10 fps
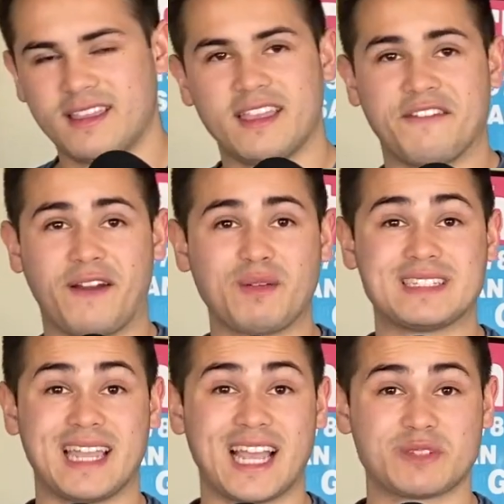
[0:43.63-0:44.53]
If I was
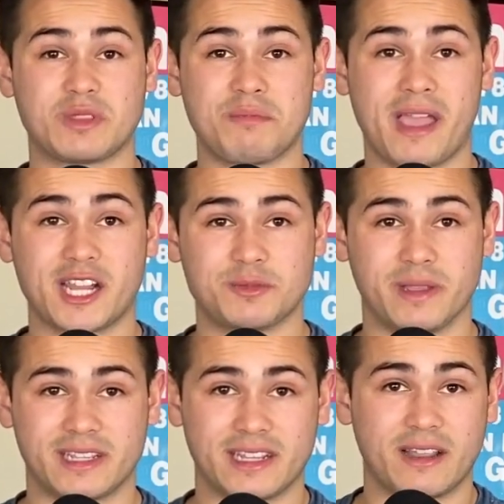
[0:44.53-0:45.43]
tasked with the
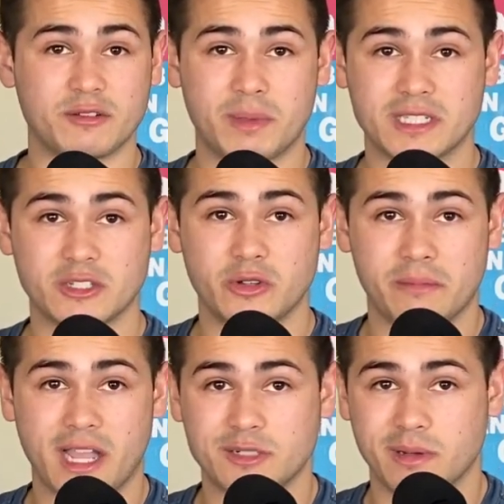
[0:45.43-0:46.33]
matchmaking, I was basically doing
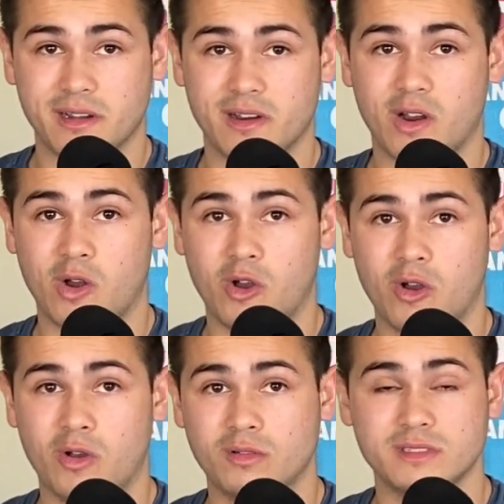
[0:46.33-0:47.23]
matchmaker
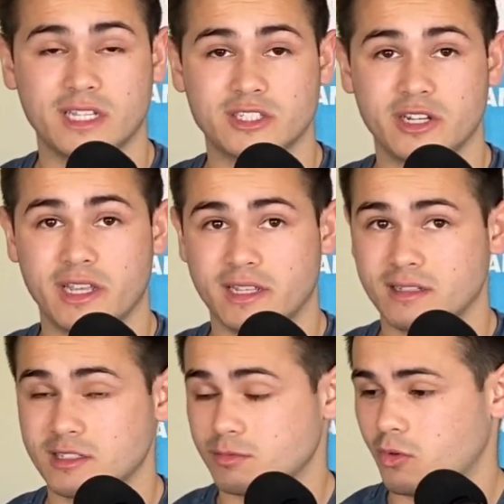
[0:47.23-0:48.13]
all yesterday
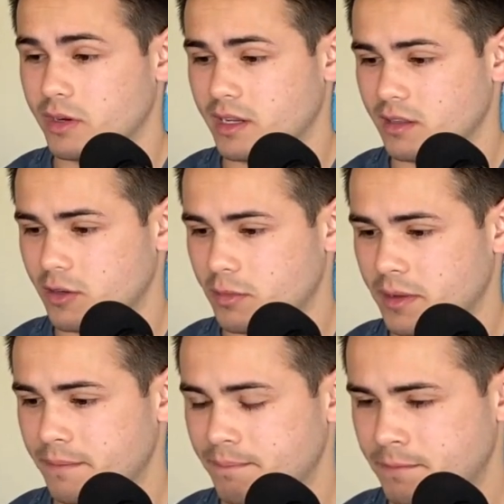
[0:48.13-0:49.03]
and this morning a little
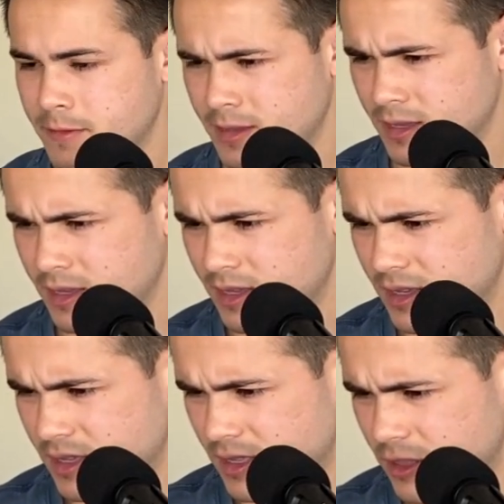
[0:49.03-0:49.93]
bit.
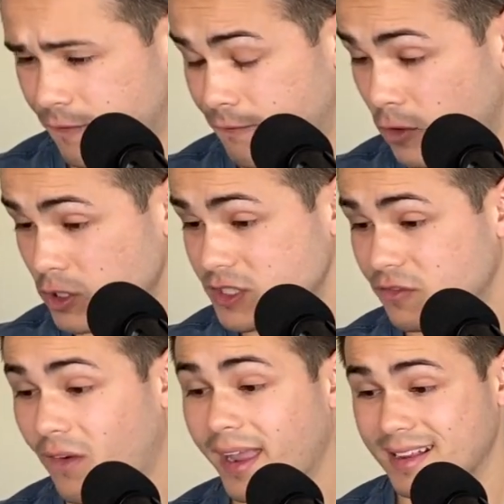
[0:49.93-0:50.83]
The first
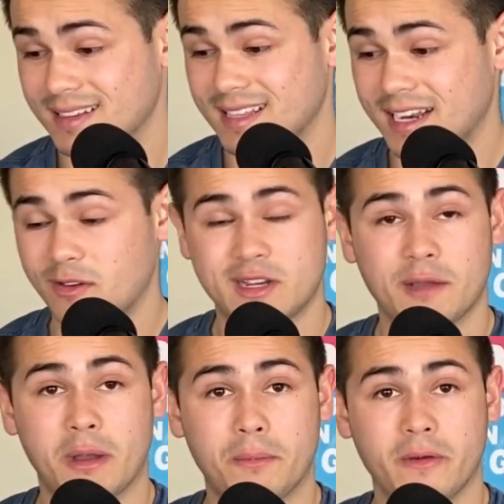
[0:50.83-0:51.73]
fight that I would
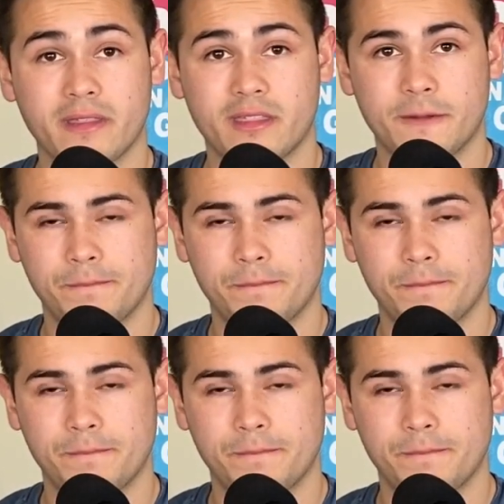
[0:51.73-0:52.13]
come up with,